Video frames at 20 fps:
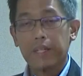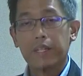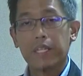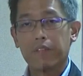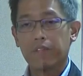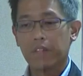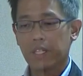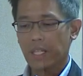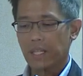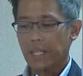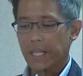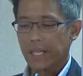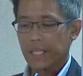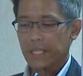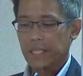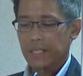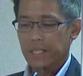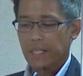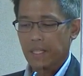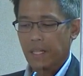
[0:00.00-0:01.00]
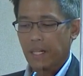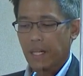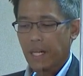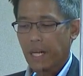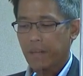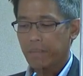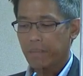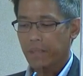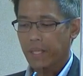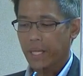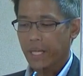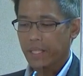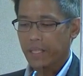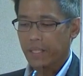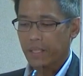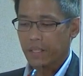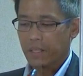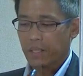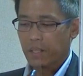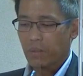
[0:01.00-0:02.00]
Nevertheless, I'm
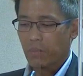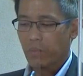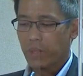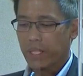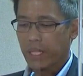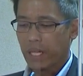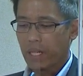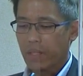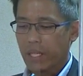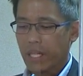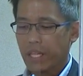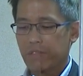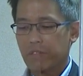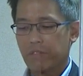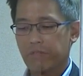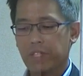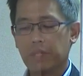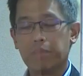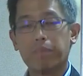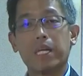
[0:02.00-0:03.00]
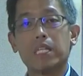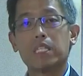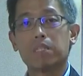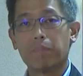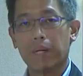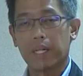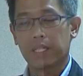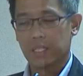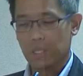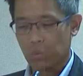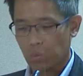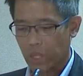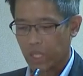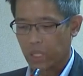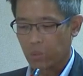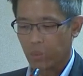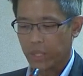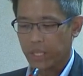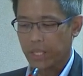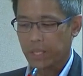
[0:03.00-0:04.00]
glad we now have the fee benchmarks to
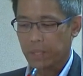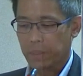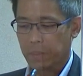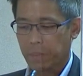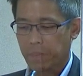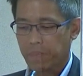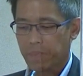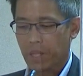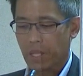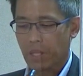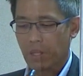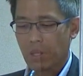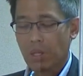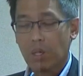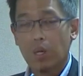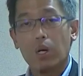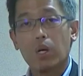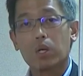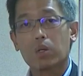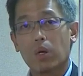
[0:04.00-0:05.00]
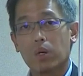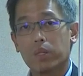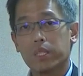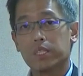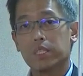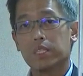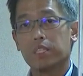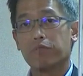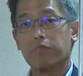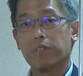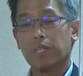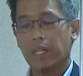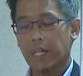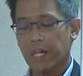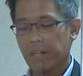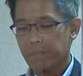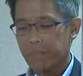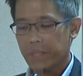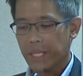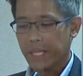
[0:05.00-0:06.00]
work with. According to the
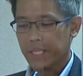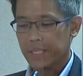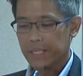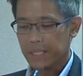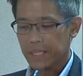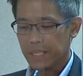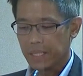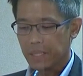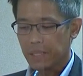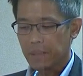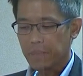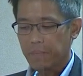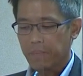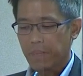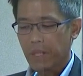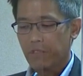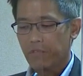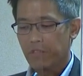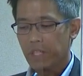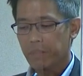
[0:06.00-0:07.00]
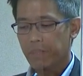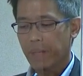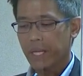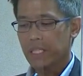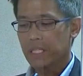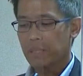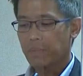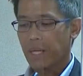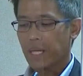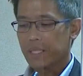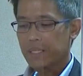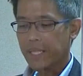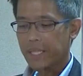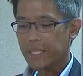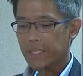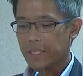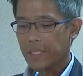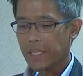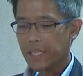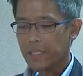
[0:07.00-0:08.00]
FBAC, fee benchmarks are
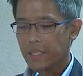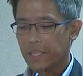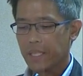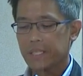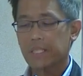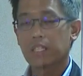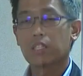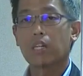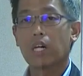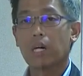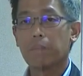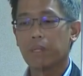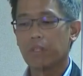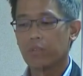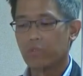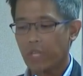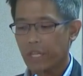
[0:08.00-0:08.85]
intended as a common